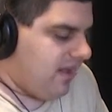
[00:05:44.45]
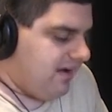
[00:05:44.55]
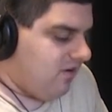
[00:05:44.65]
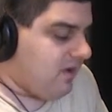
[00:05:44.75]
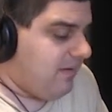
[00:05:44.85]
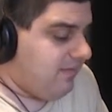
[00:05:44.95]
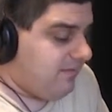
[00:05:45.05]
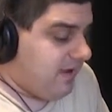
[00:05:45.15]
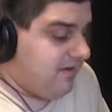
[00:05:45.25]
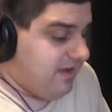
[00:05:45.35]
I know a couple
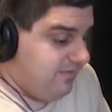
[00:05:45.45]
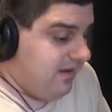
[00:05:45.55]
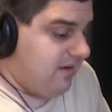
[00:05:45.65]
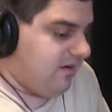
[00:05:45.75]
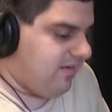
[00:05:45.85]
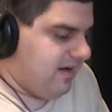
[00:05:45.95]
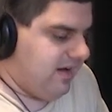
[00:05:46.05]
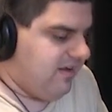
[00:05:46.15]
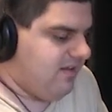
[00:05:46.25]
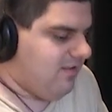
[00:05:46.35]
have already committed
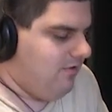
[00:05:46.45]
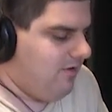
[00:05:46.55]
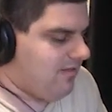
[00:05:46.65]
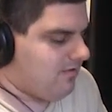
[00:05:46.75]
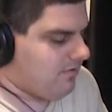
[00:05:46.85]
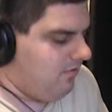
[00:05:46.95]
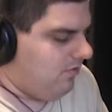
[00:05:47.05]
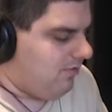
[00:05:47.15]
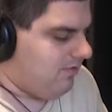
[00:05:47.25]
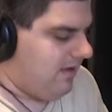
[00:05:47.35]
already to other
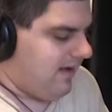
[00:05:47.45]
schools.